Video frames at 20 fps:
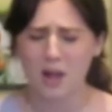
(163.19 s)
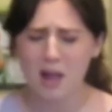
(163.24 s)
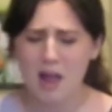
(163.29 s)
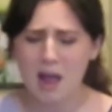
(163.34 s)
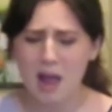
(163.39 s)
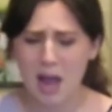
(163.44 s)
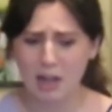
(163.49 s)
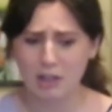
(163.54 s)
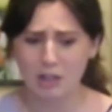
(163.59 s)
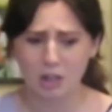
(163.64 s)

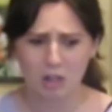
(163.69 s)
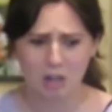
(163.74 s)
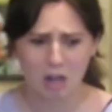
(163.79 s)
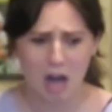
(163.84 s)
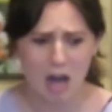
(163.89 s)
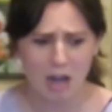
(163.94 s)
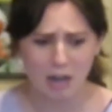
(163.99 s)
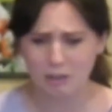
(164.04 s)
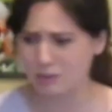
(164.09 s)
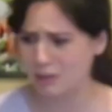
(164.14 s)
And the
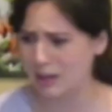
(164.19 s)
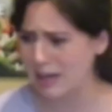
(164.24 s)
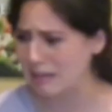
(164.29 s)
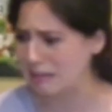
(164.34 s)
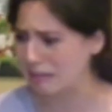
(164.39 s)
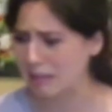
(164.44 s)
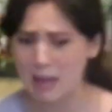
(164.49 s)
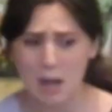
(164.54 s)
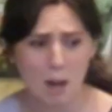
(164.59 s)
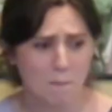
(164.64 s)

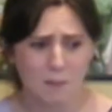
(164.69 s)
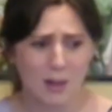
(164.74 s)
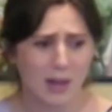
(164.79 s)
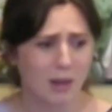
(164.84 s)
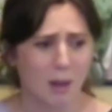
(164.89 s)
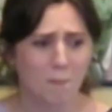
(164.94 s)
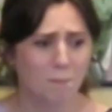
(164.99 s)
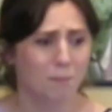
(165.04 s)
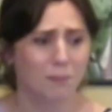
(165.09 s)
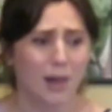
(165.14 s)
concrete lit up like
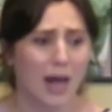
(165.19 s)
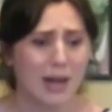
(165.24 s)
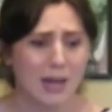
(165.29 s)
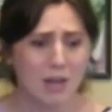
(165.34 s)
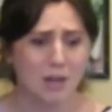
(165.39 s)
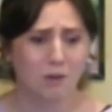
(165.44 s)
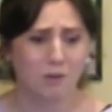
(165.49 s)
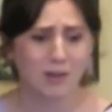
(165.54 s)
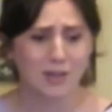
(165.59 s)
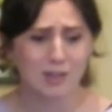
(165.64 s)
a
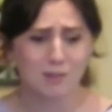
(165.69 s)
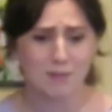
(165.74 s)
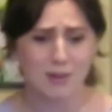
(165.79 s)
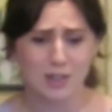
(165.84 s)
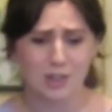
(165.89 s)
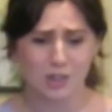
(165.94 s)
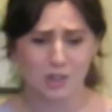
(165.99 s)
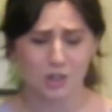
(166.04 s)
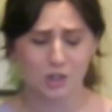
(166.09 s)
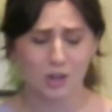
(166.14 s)
bloody
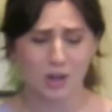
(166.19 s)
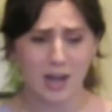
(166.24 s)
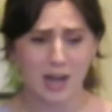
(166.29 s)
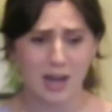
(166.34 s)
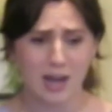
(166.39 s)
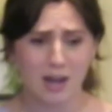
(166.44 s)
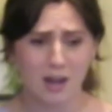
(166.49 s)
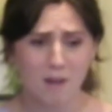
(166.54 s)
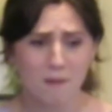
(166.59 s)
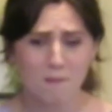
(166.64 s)
Christmas
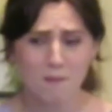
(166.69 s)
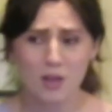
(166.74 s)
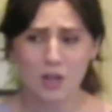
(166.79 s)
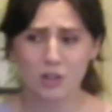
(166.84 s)
tree.